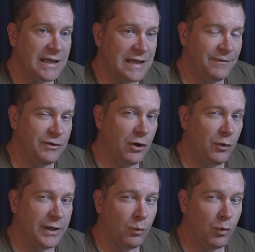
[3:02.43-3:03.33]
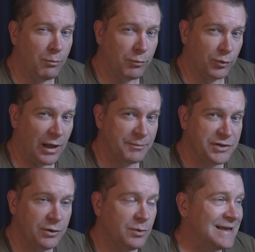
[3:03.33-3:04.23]
even though it won't prompt
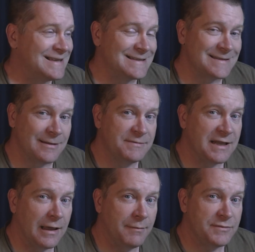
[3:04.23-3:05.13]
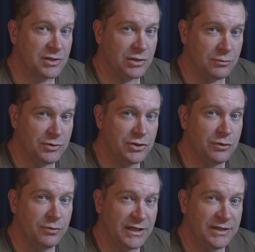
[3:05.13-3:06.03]
you, sometimes you
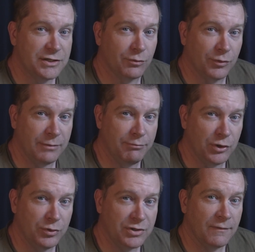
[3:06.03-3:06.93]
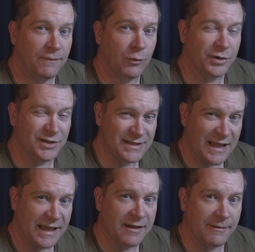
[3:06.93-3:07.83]
do need to reboot for it to
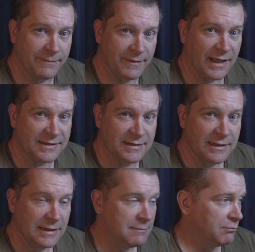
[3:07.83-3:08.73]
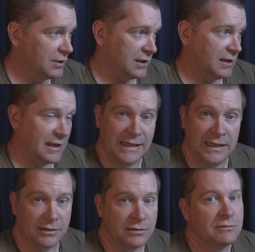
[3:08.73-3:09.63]
take effect. But
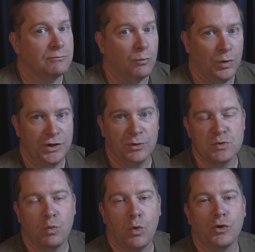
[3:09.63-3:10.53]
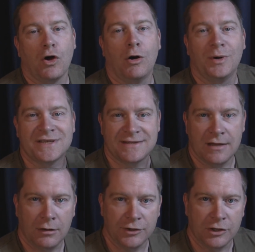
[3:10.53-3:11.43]
again, Windows won't always
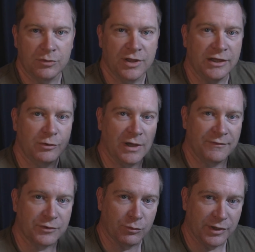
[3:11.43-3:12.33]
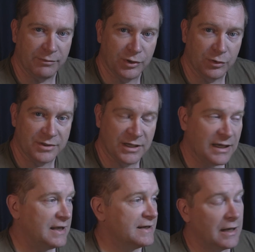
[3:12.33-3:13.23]
tell you that you have to reboot.
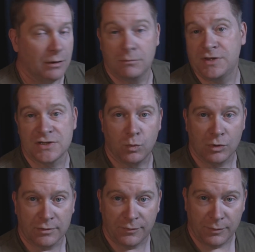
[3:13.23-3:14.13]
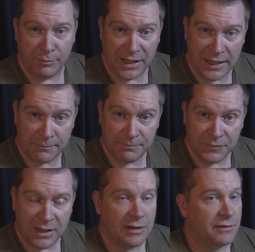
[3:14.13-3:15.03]
Now, this worked for me.
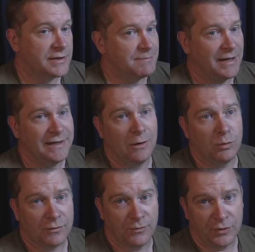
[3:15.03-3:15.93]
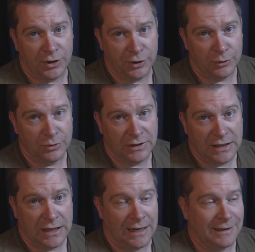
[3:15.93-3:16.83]
This might not work for you.
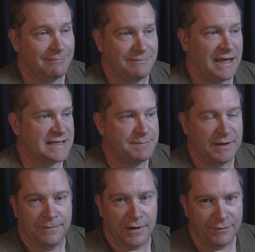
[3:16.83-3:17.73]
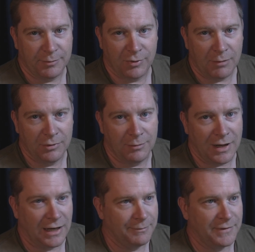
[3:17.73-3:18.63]
I can't speak for every problem.
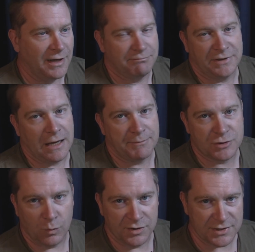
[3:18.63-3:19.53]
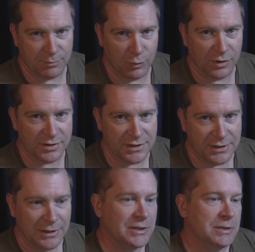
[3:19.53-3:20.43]
I'm not Capture One support,
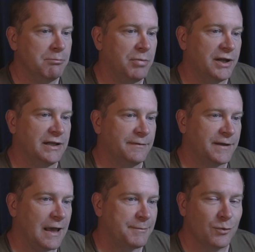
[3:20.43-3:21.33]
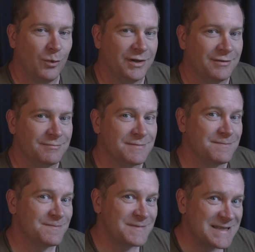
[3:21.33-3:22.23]
but if Capture One
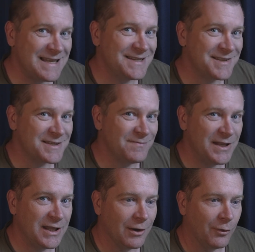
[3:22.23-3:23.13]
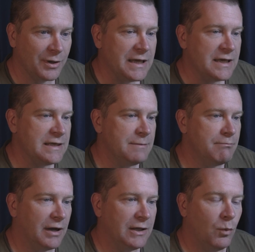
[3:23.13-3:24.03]
sees this video, you
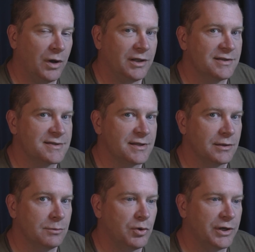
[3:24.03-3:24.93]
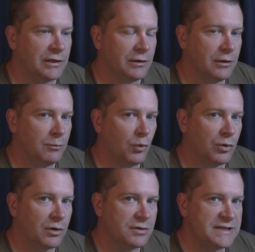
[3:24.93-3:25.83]
might want to consider putting a little
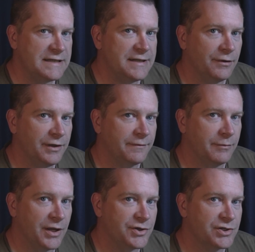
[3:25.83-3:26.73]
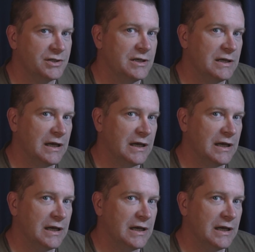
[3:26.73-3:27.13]
more detailed information